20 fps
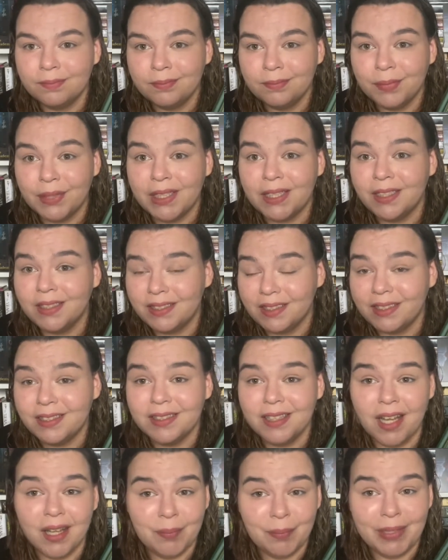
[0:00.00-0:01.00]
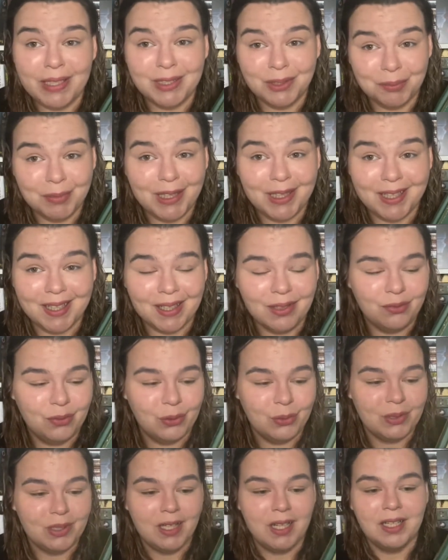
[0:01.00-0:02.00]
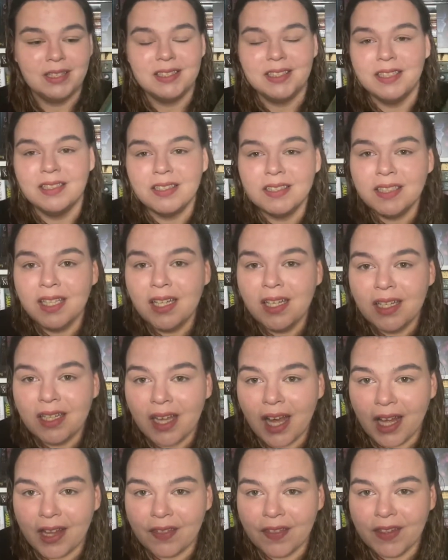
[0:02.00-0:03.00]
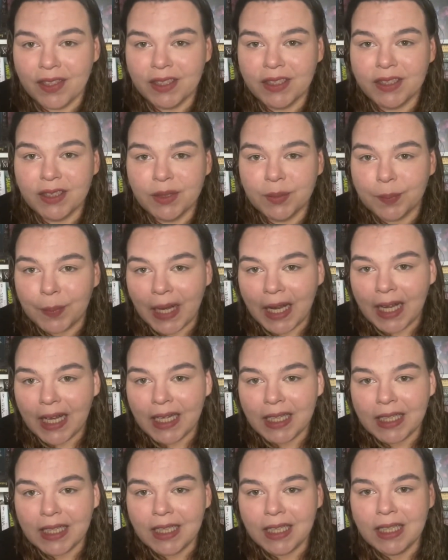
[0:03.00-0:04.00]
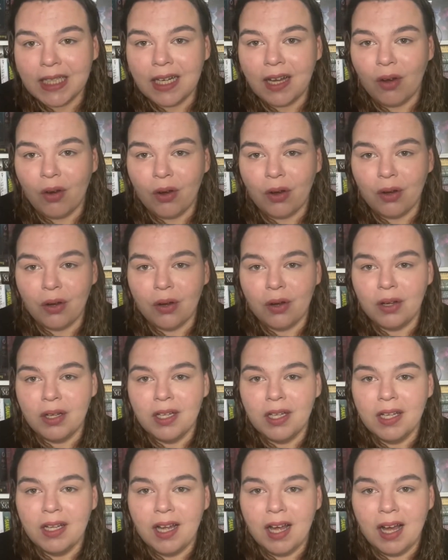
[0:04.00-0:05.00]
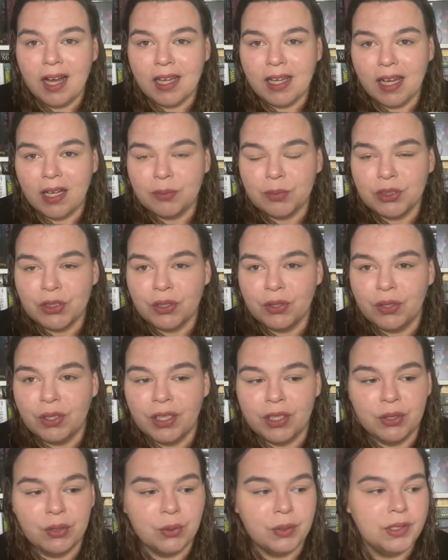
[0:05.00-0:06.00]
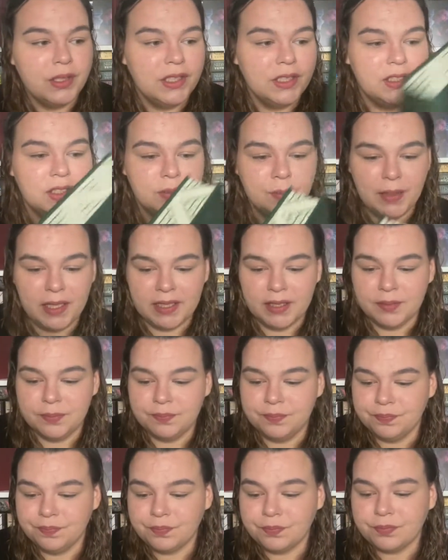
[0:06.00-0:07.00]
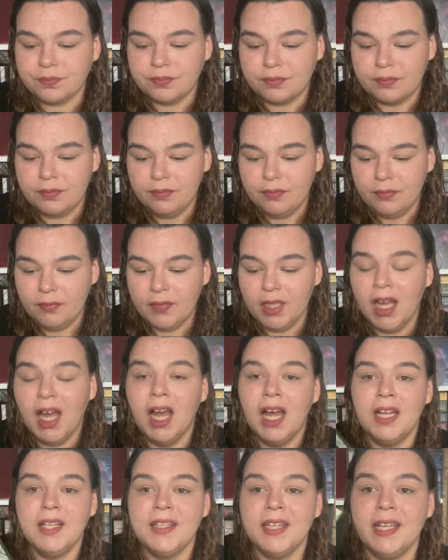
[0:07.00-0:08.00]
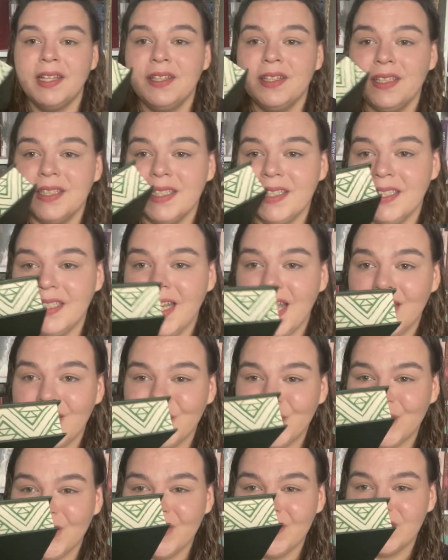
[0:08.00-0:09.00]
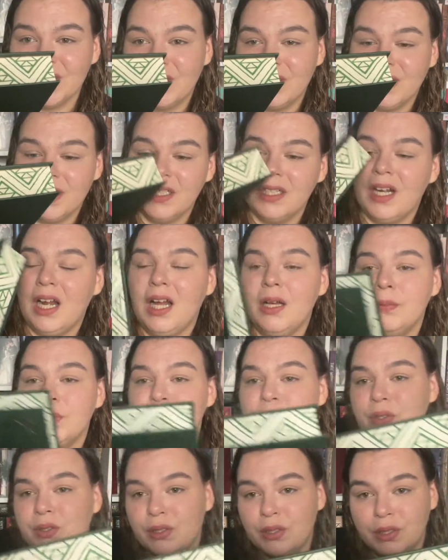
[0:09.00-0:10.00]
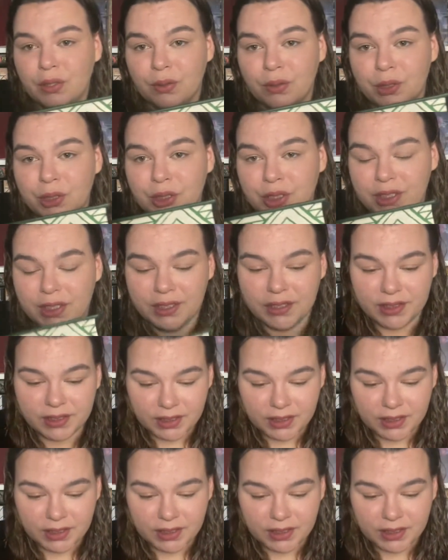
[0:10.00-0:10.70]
Because it, it makes me think of old classics and this spine. Oh, I absolutely adore this spine and then the edges are absolutely gorgeous.